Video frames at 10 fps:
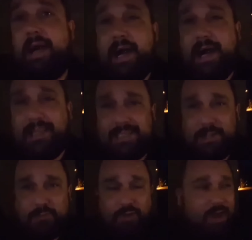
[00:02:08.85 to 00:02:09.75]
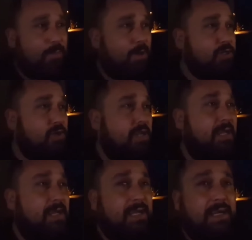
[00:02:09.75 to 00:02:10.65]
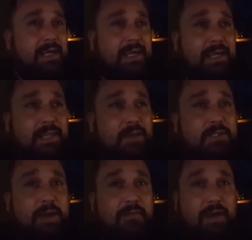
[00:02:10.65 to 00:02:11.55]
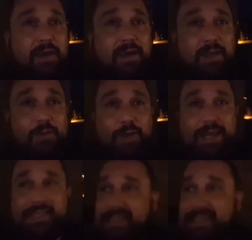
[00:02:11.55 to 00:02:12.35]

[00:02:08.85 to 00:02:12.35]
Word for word: Uh, and this looks right up our street looks to have a great